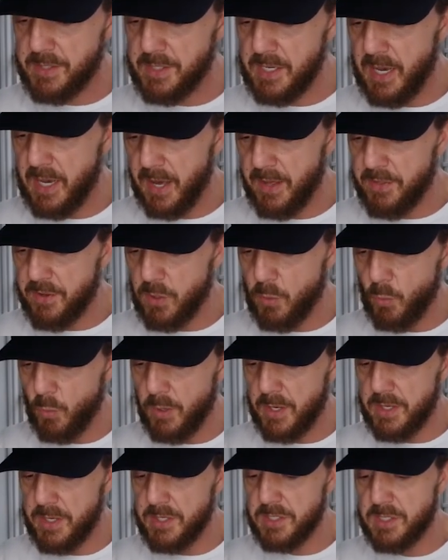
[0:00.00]
The other
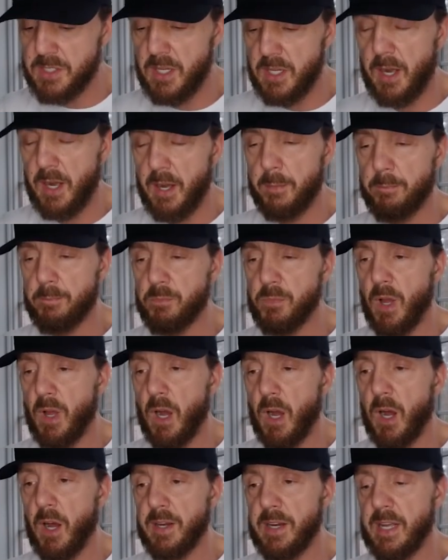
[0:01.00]
was on
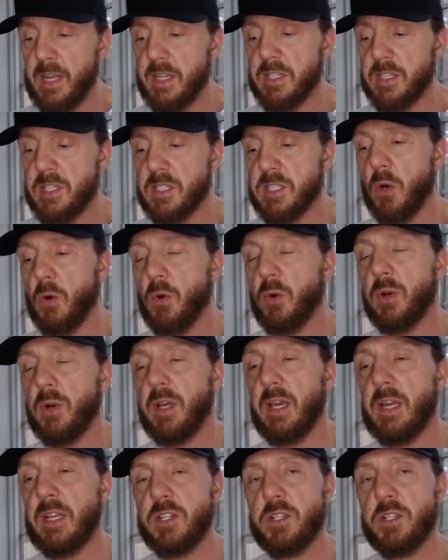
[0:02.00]
his, so